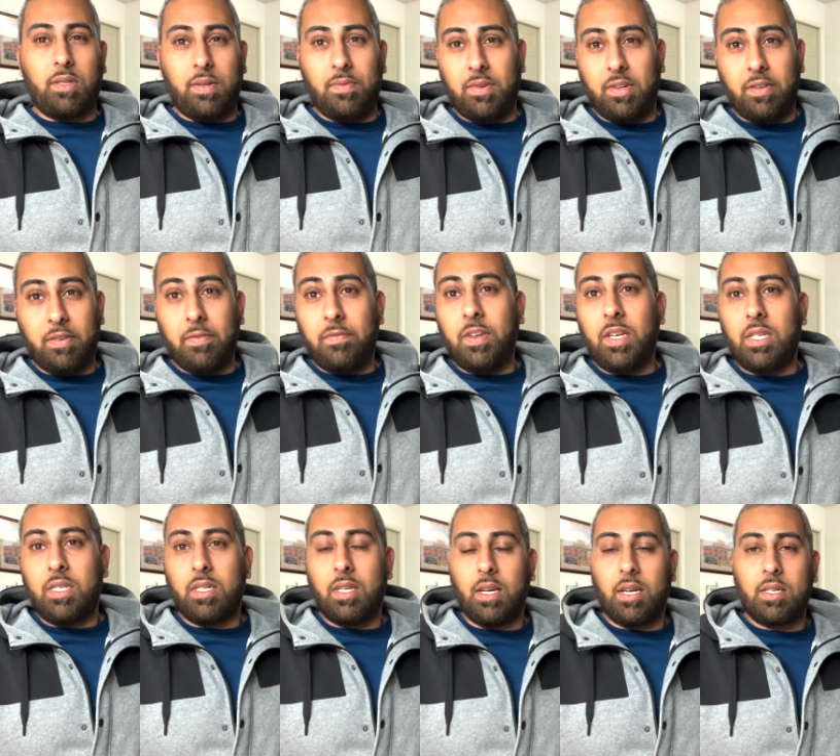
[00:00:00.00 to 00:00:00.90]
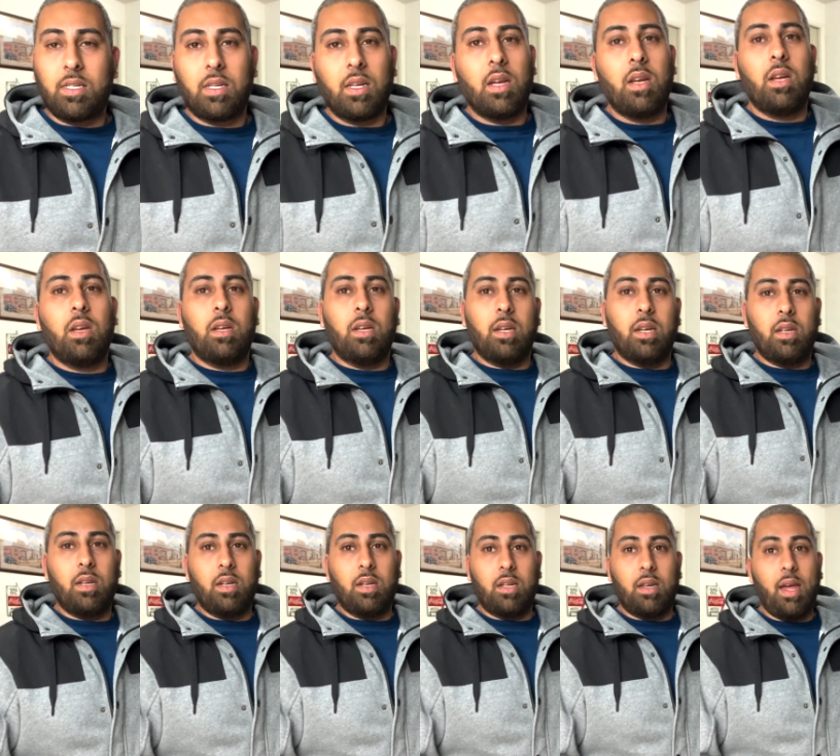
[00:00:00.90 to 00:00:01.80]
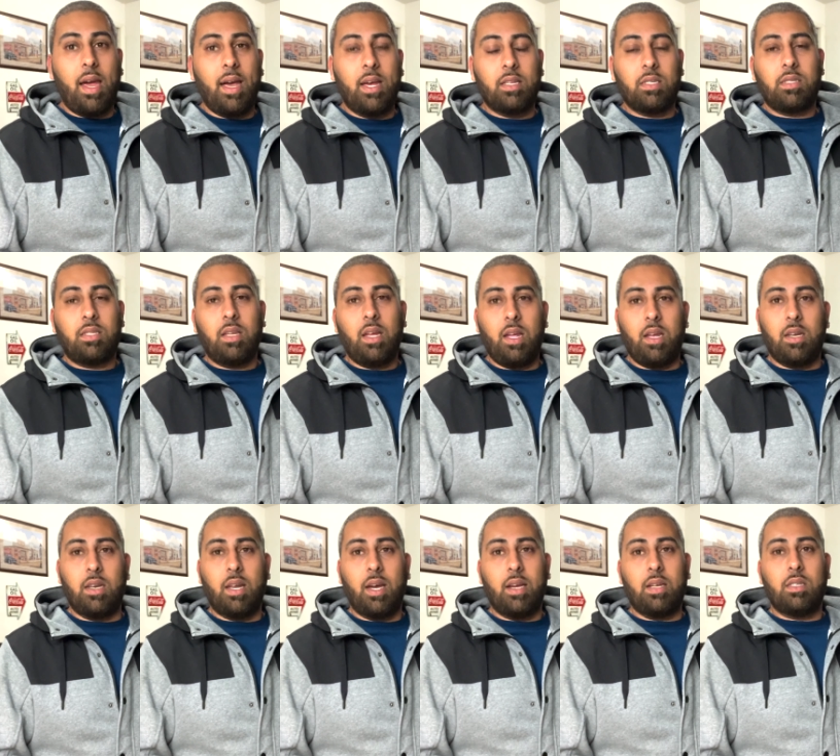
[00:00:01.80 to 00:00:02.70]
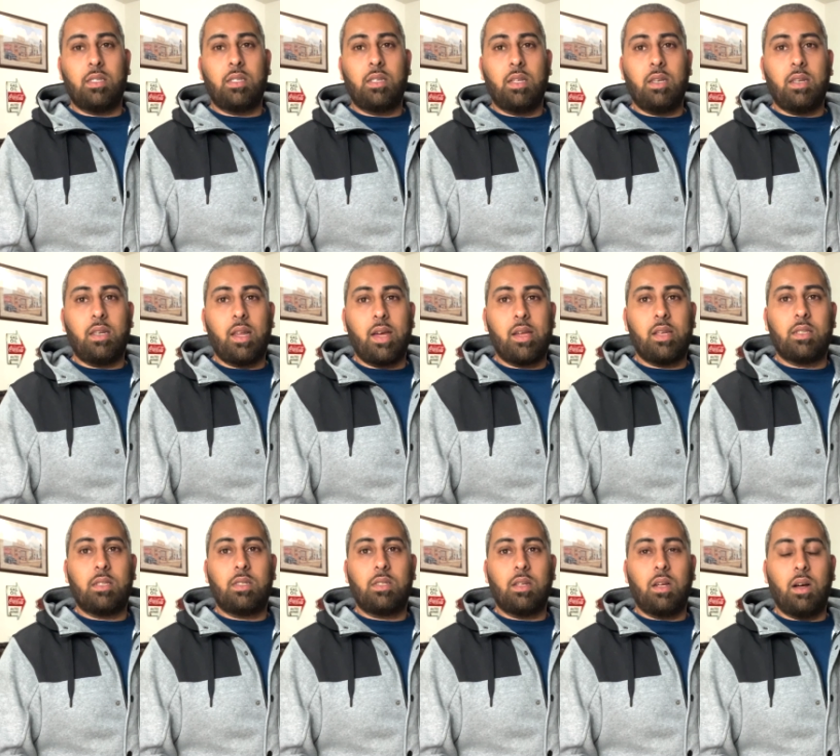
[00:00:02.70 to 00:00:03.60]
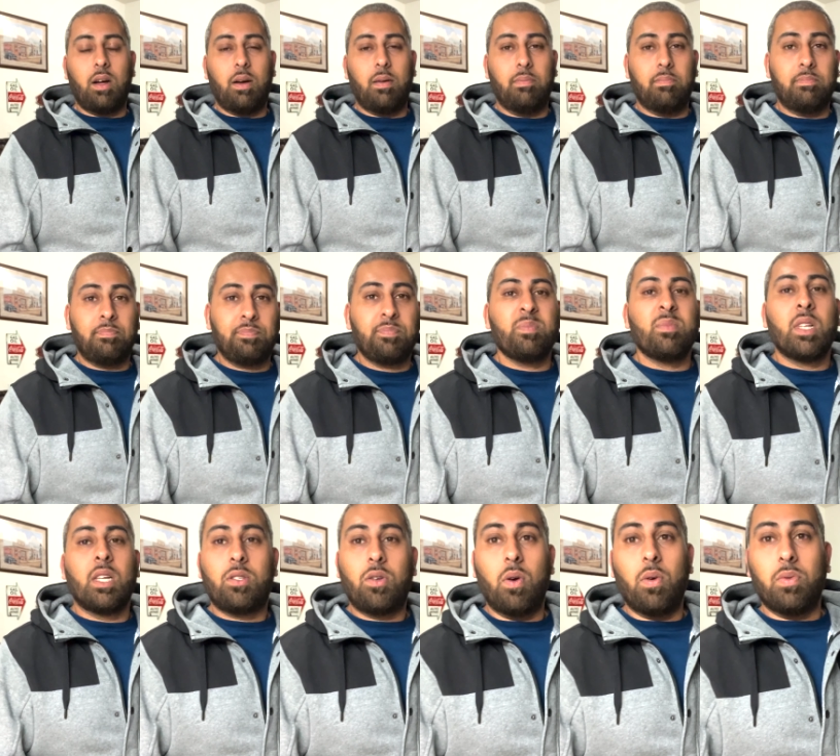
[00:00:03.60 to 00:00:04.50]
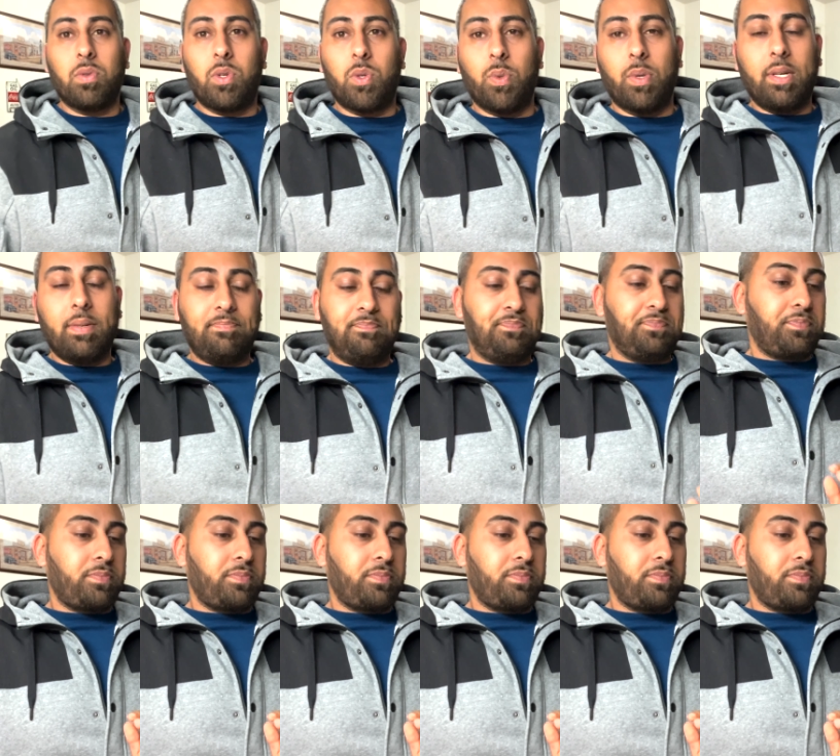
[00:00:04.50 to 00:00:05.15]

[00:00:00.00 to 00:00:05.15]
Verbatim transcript: Even in a V6, it has a nice tone to it.